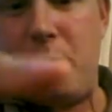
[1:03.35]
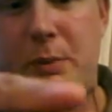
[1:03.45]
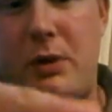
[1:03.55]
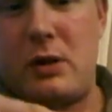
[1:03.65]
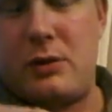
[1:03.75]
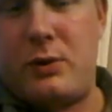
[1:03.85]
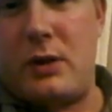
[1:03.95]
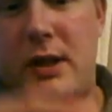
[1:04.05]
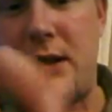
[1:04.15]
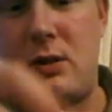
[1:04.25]
will be passed through
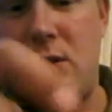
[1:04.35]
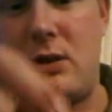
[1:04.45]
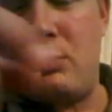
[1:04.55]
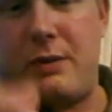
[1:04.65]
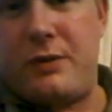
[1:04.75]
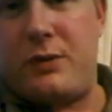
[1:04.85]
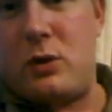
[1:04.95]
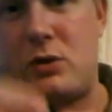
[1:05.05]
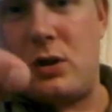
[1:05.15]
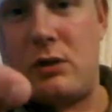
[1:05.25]
the lead core with a
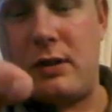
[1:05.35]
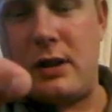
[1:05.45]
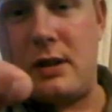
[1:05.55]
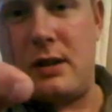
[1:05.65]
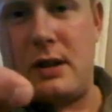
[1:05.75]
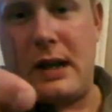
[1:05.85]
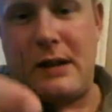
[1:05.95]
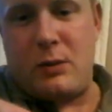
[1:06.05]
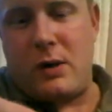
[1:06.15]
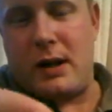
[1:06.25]
4-turn gwinner.
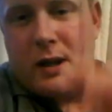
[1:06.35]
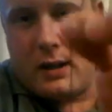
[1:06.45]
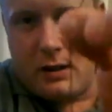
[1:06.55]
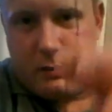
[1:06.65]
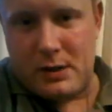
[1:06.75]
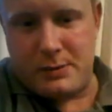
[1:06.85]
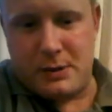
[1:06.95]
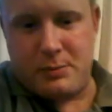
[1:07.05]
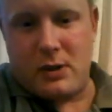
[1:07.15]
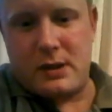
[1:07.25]
Either way, must be
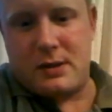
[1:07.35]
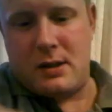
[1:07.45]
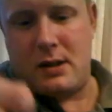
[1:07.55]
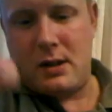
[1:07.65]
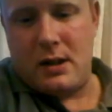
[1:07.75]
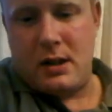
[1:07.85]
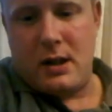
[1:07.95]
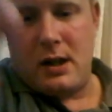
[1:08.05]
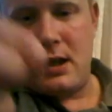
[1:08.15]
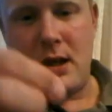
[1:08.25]
spliced.
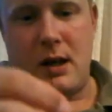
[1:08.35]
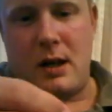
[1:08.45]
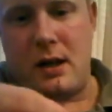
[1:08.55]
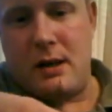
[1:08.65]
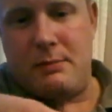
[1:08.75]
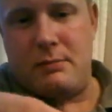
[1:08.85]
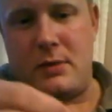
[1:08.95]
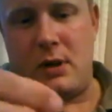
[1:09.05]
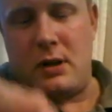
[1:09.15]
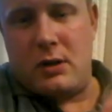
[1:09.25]
Heard
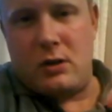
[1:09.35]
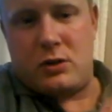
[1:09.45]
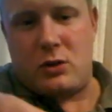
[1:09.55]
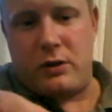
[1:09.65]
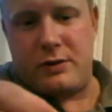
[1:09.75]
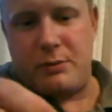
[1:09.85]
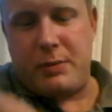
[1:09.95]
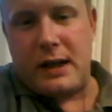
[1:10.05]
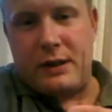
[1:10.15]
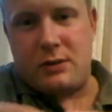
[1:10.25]
a lot of stories from
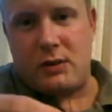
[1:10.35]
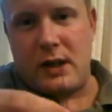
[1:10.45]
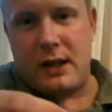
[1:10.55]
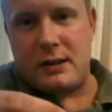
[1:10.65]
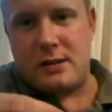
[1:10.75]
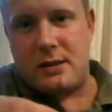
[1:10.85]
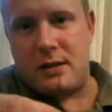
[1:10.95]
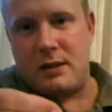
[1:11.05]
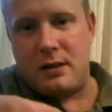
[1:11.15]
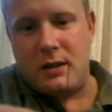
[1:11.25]
bailiffs on lakes
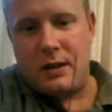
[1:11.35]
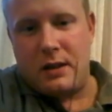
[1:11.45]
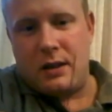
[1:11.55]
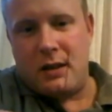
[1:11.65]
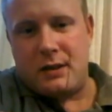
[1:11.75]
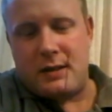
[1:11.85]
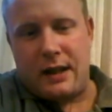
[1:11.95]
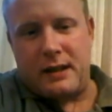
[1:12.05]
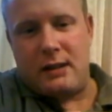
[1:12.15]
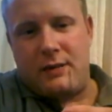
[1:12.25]

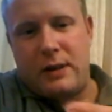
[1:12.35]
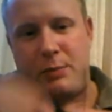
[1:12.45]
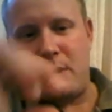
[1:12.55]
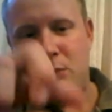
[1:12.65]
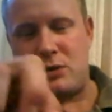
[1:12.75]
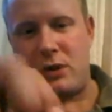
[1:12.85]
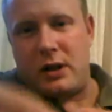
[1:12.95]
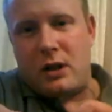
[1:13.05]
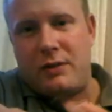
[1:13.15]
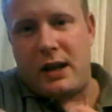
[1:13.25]
saying that they've had people tying
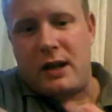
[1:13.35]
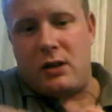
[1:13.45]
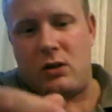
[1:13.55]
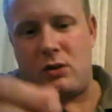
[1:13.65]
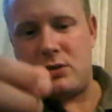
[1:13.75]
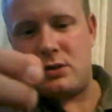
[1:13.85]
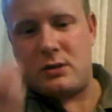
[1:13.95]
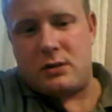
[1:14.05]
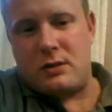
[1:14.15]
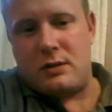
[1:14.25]
overhand
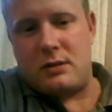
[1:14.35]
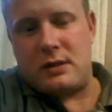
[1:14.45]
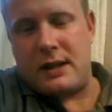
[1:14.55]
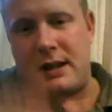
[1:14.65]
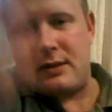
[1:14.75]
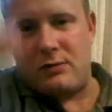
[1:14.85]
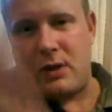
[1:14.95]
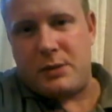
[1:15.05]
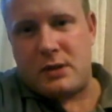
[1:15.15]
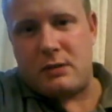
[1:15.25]
knots so leads and
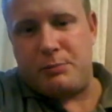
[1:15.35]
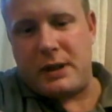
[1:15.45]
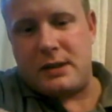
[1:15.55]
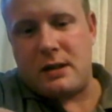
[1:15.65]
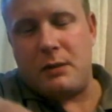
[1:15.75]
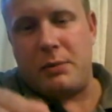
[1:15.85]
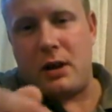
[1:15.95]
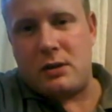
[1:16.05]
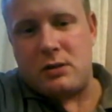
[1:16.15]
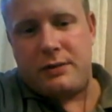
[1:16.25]
rubbers and beads can't
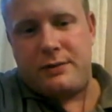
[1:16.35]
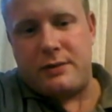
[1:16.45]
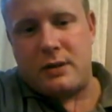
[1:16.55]
pass off,